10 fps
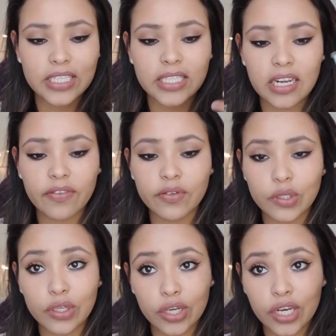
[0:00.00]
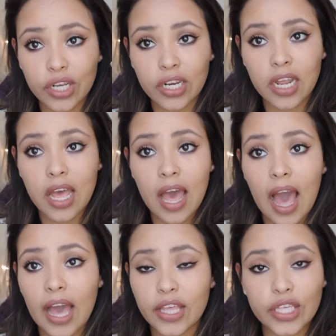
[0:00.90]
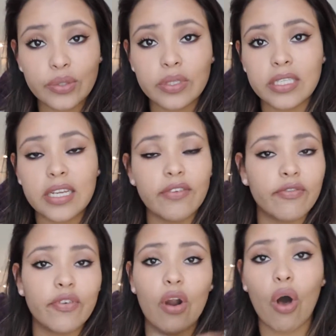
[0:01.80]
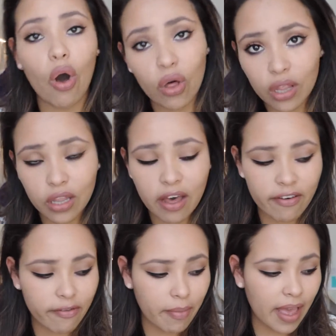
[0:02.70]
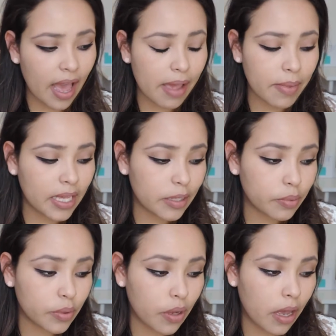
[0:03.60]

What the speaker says: this stuff is good. I used it for all of my eye makeup,